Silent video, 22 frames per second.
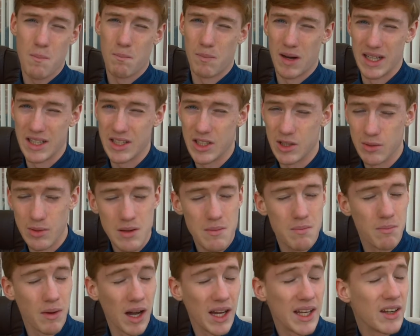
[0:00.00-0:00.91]
Might do
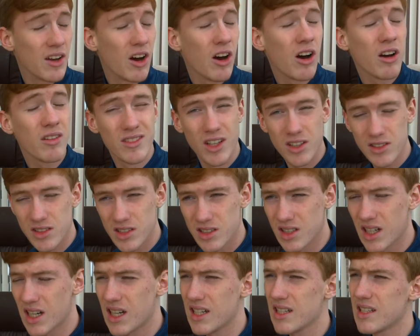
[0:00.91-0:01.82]
it, might not
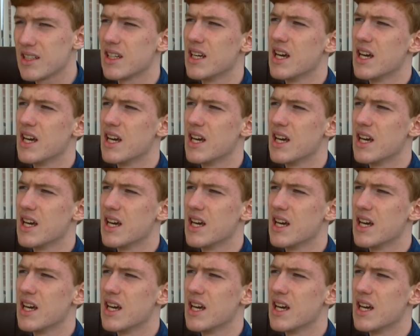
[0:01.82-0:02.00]
decided.